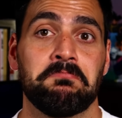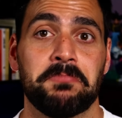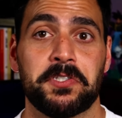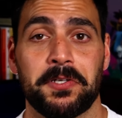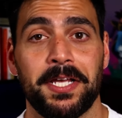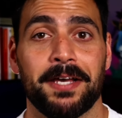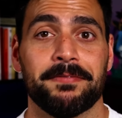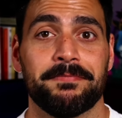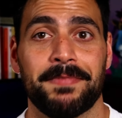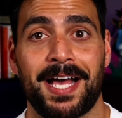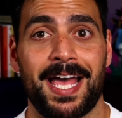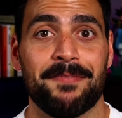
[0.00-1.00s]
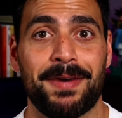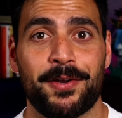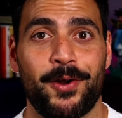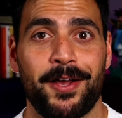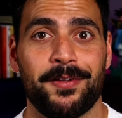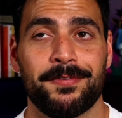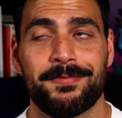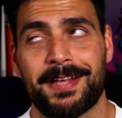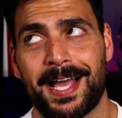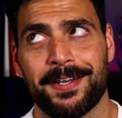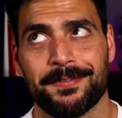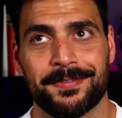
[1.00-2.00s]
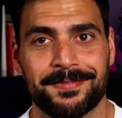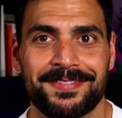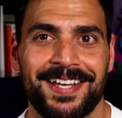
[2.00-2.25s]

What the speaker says: So yeah, I have my Grail, kind of.